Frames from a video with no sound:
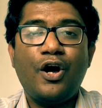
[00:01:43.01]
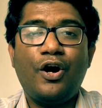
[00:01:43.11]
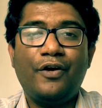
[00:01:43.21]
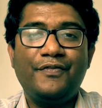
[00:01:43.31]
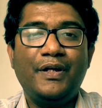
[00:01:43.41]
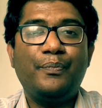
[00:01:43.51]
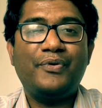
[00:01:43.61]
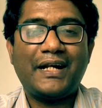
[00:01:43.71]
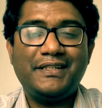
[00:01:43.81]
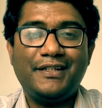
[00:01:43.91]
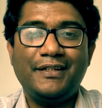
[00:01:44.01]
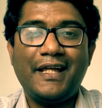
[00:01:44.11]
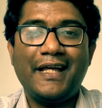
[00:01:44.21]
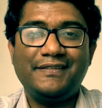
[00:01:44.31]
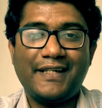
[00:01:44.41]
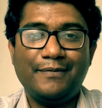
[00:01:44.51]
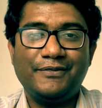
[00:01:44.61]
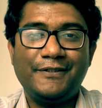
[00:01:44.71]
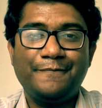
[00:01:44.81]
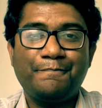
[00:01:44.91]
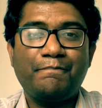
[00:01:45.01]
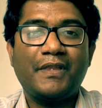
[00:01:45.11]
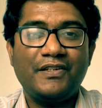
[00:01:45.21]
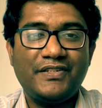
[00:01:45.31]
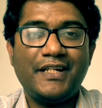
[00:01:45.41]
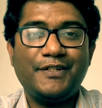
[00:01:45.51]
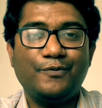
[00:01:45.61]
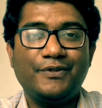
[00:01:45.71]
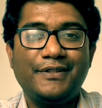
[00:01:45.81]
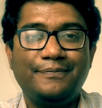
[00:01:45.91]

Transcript: of the practical exams. Stay tuned.